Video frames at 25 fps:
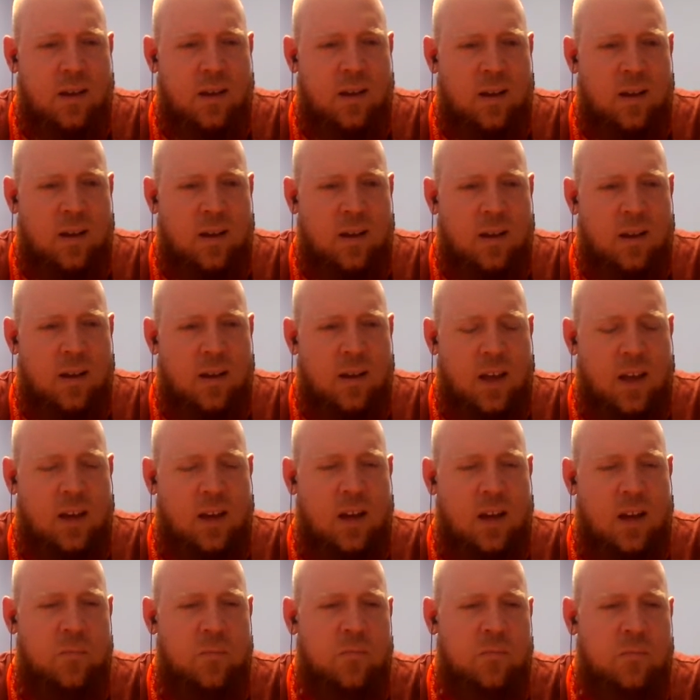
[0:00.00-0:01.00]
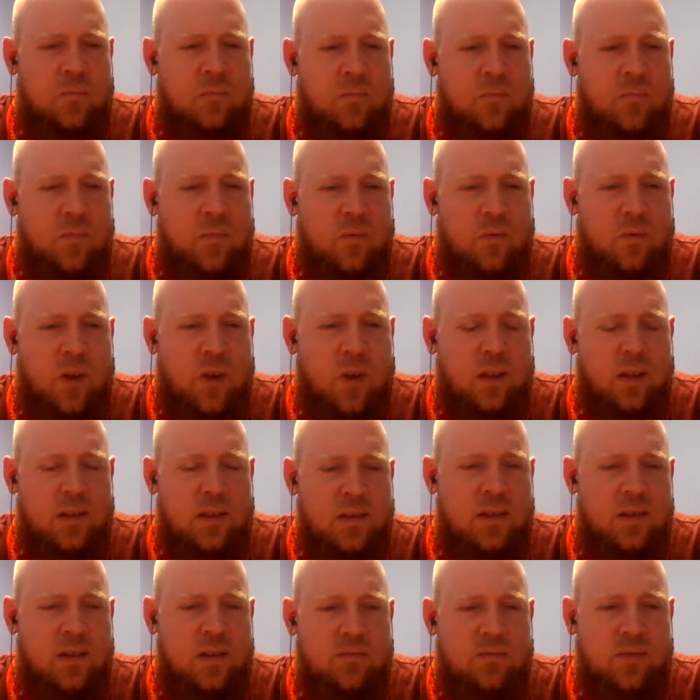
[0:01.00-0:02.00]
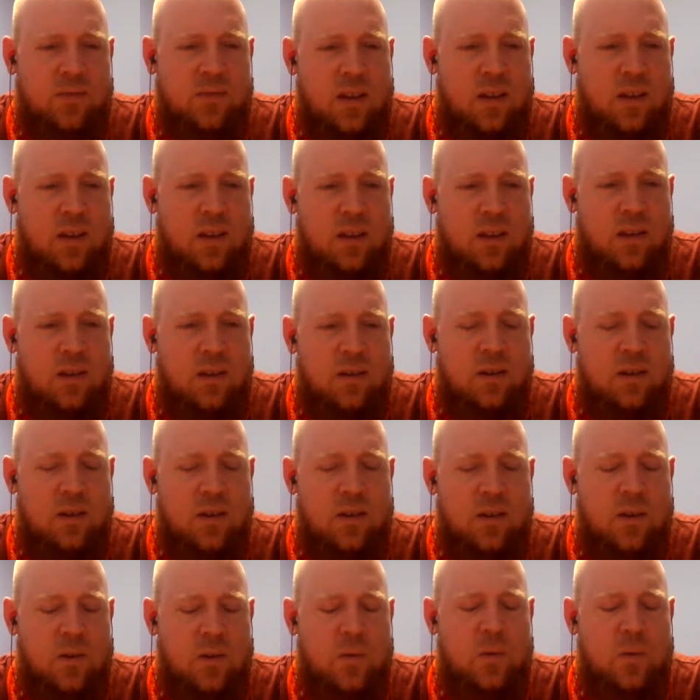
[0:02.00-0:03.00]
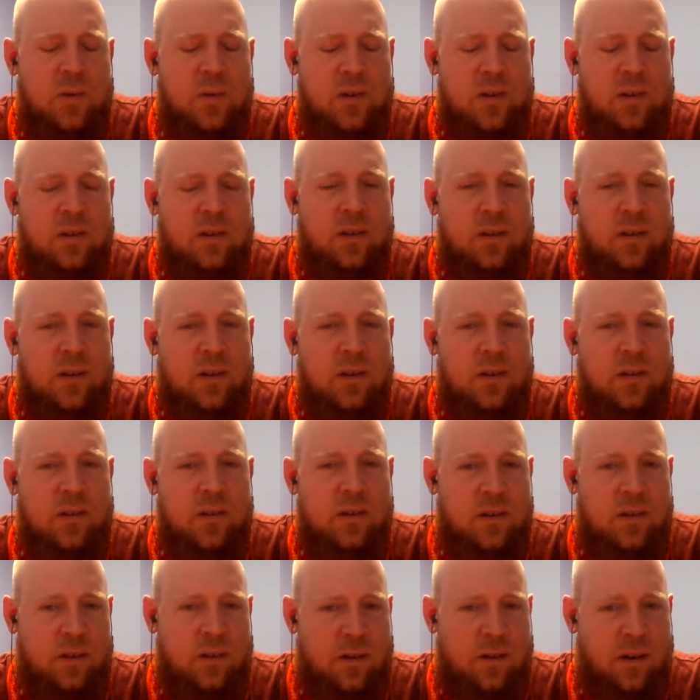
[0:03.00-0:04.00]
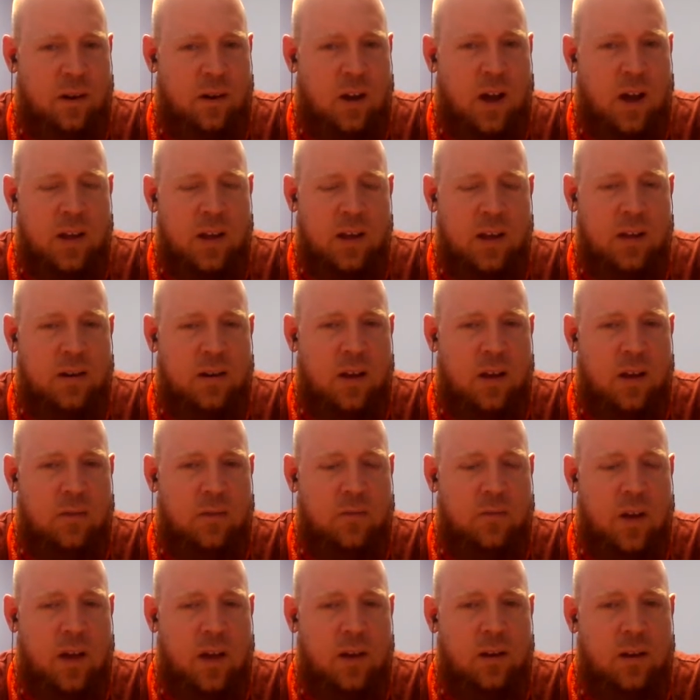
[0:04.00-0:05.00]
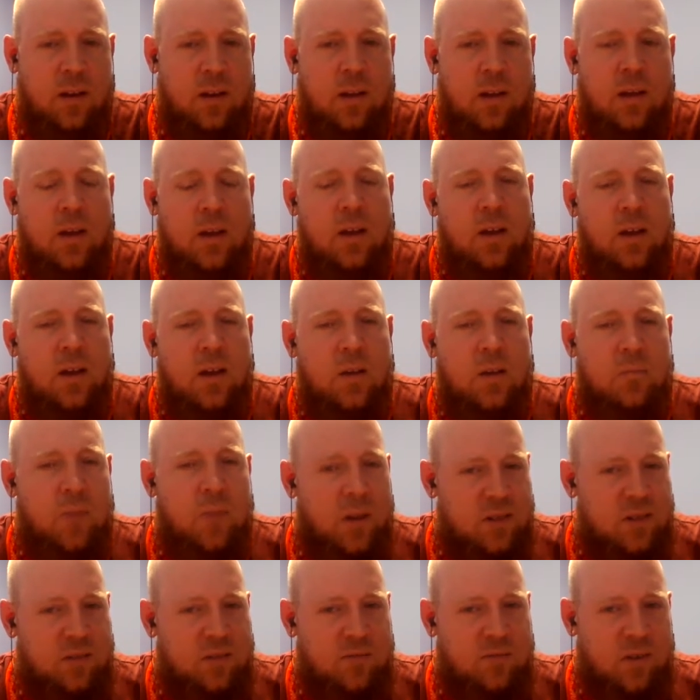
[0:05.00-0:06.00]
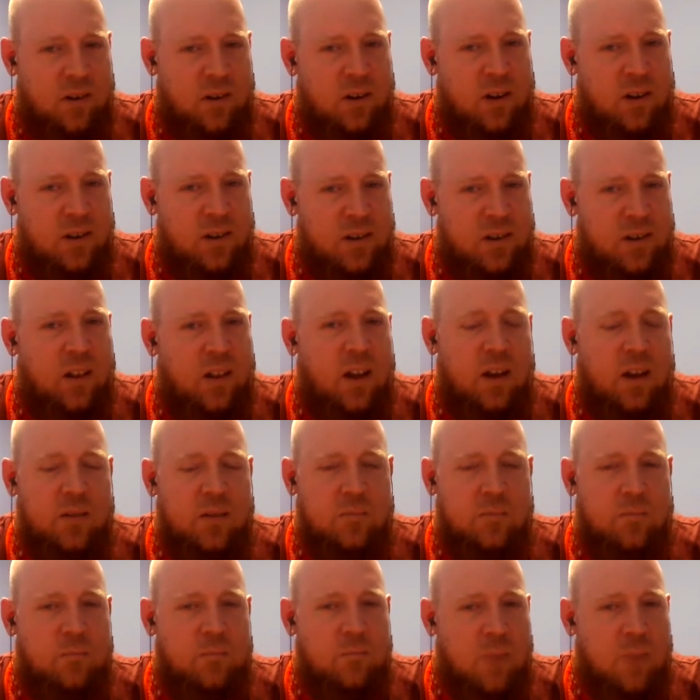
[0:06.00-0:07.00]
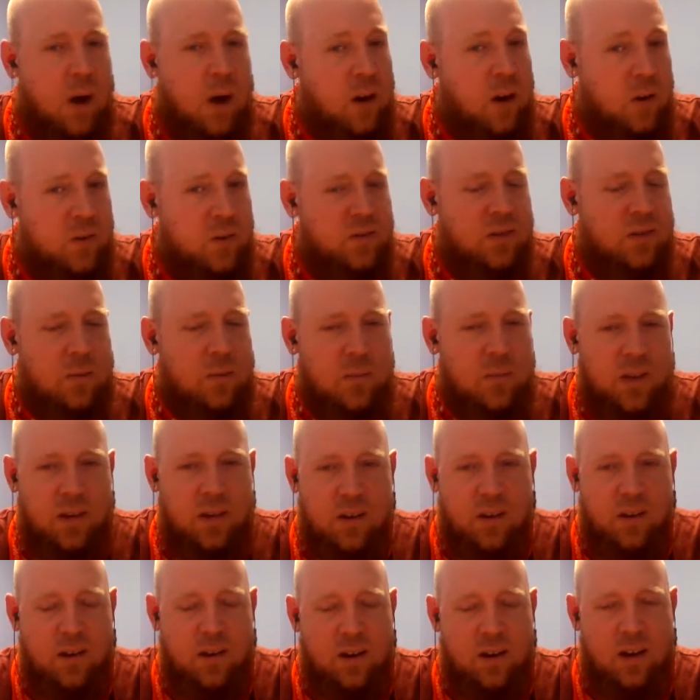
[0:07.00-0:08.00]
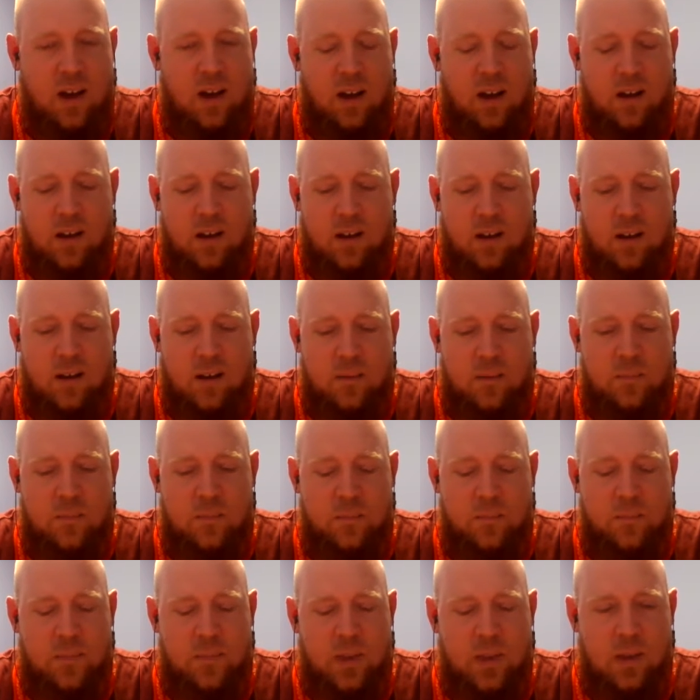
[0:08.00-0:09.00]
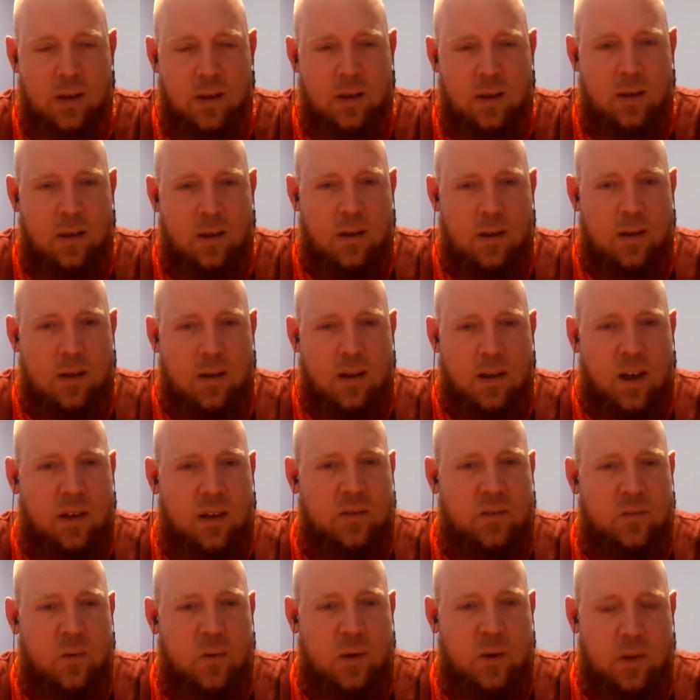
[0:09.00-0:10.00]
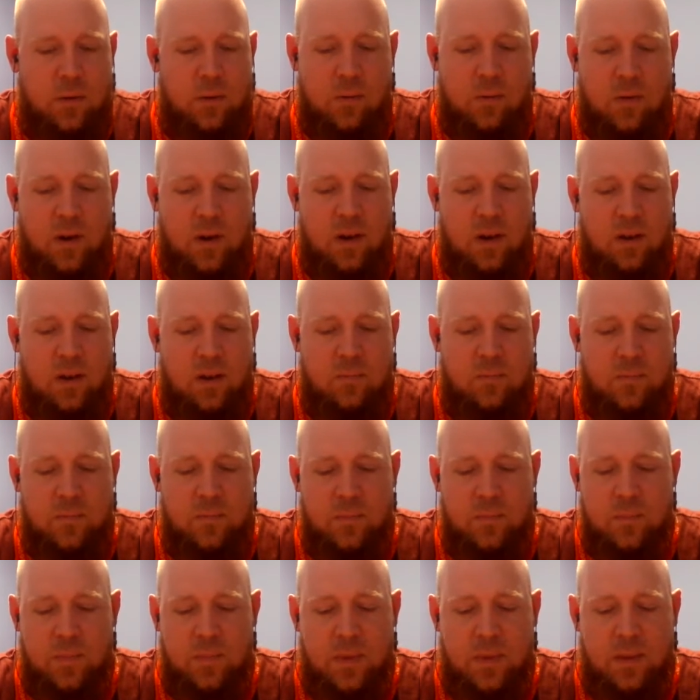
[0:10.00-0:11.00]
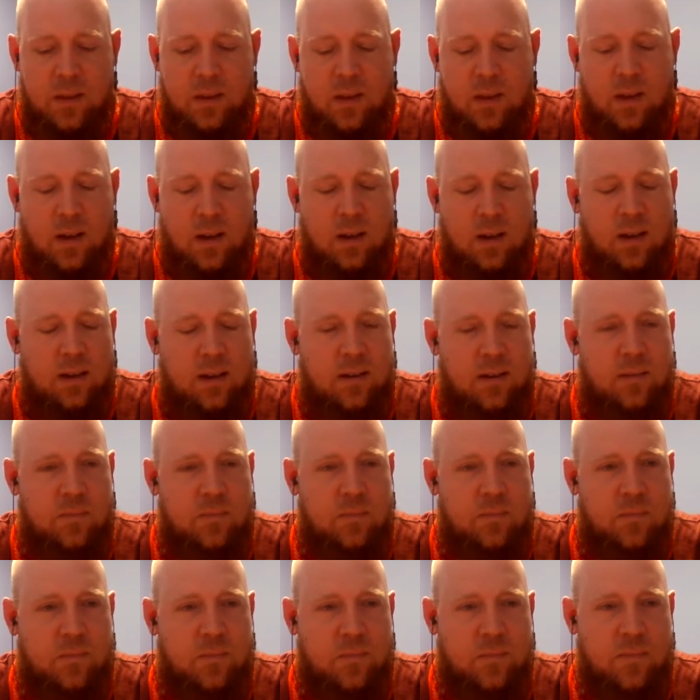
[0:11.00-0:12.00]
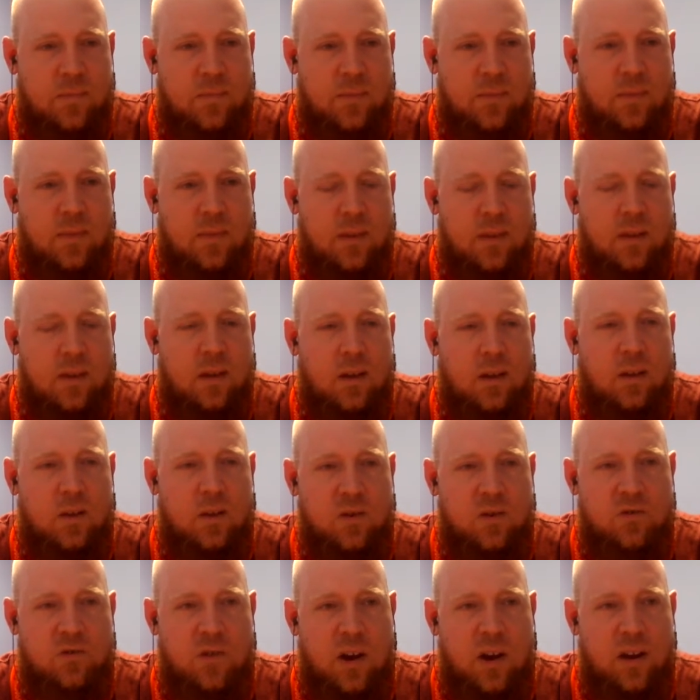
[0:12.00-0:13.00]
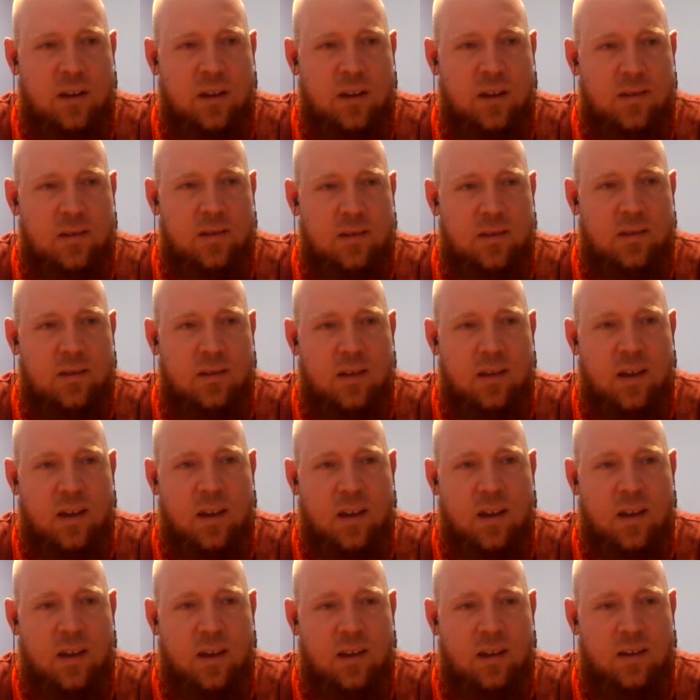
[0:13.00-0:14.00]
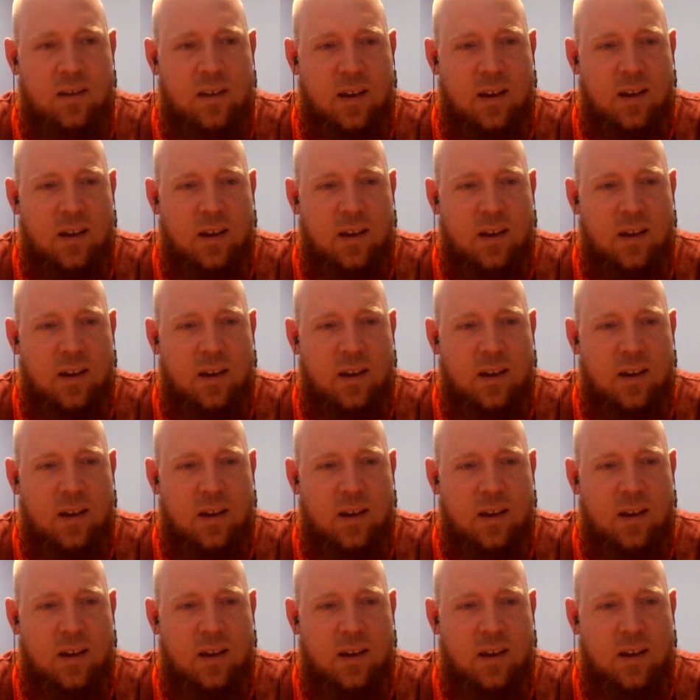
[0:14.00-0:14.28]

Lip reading: And I'm relatively new to her. I had not read much of her until I borrowed some of your X-23 um, trades, and